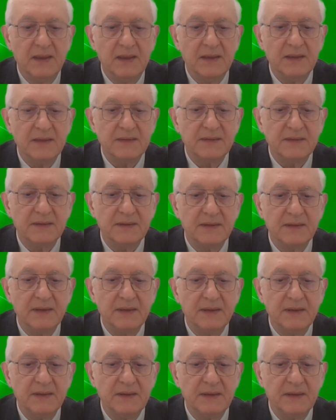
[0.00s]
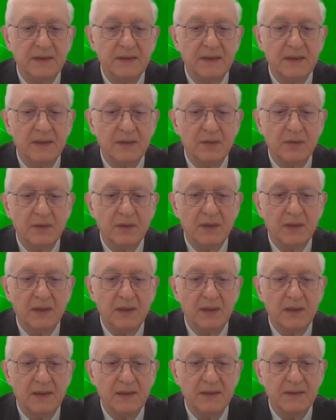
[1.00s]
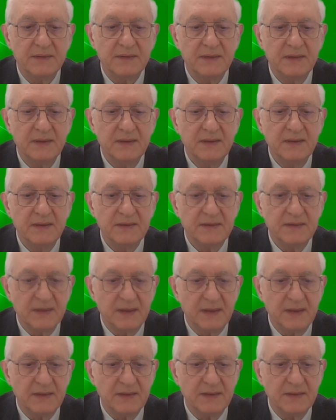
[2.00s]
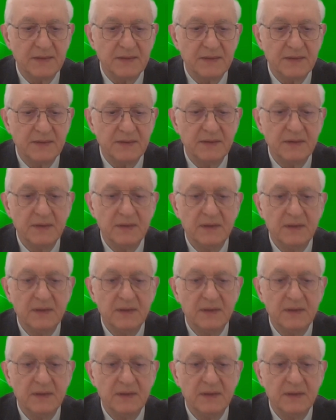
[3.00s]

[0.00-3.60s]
as an integral oral health strategy